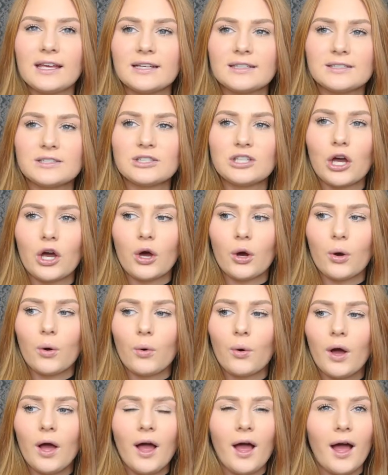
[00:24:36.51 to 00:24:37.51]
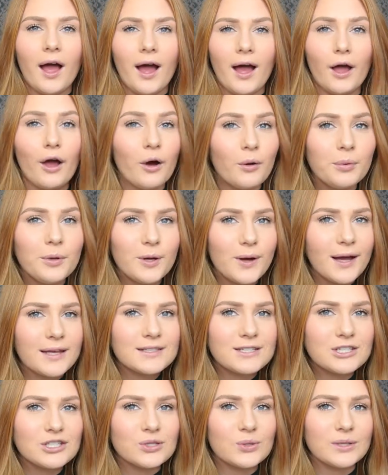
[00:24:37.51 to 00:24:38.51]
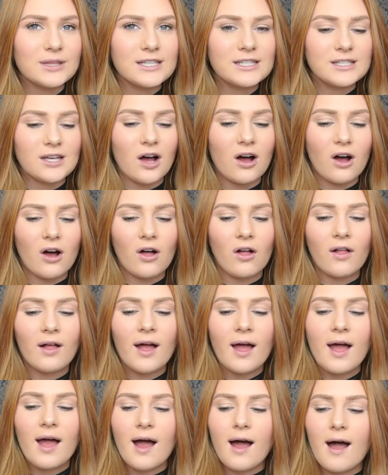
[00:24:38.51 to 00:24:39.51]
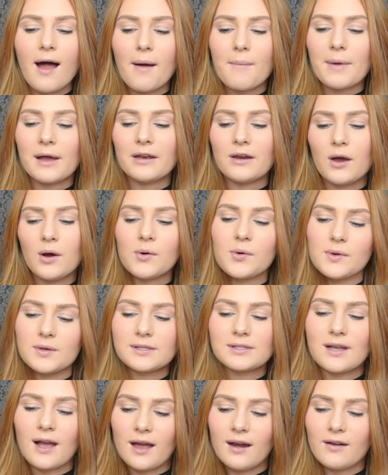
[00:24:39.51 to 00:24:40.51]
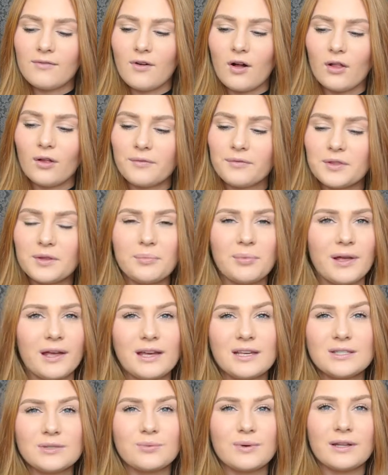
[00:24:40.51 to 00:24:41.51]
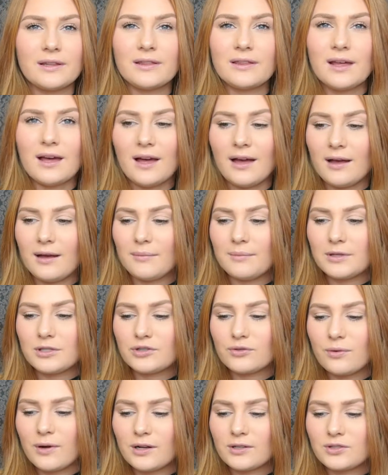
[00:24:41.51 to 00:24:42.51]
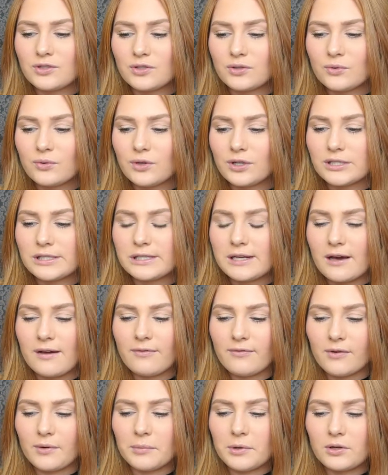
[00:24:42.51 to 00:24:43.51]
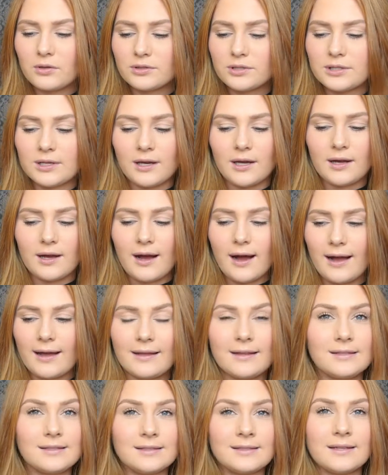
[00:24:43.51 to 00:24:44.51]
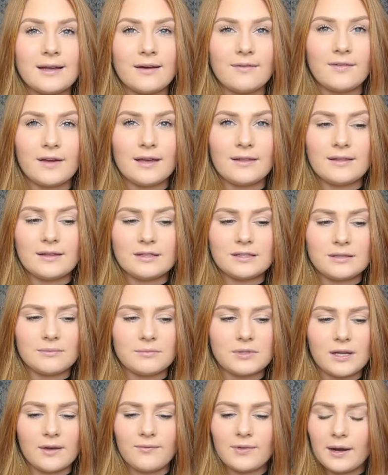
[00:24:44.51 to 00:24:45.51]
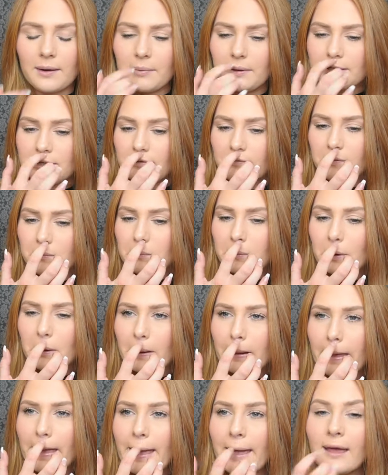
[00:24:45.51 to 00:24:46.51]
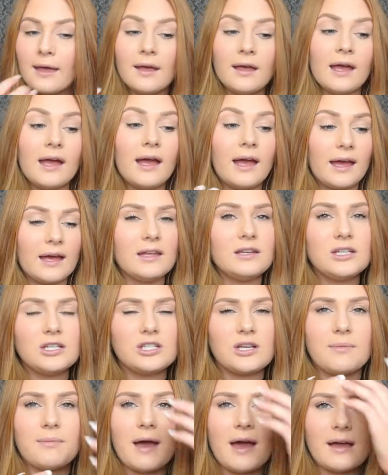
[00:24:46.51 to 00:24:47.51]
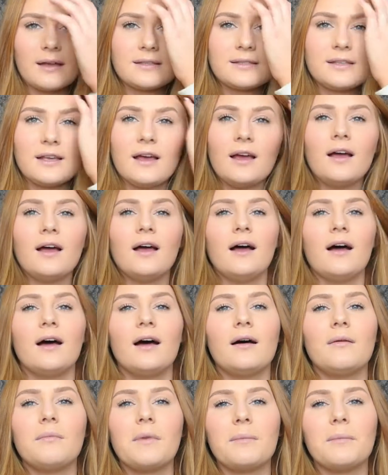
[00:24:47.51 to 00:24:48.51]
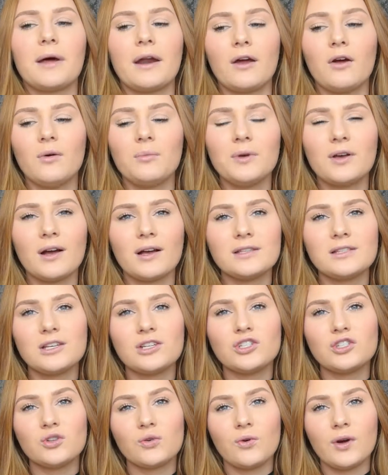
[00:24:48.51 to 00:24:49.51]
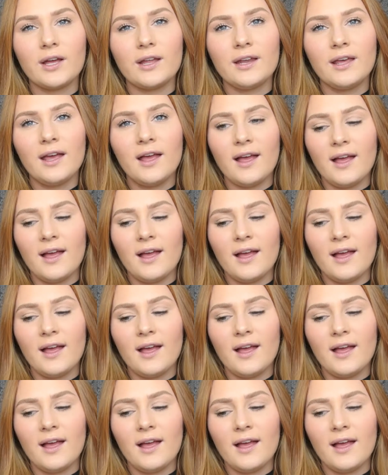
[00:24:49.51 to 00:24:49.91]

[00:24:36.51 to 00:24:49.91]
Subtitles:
So I hope you guys enjoyed this haul. I know it was kind of all over the place with drugstore stuff from Ulta, high-end stuff, and then some stuff that I picked up from Target and TJ Maxx. But I hope you guys enjoyed.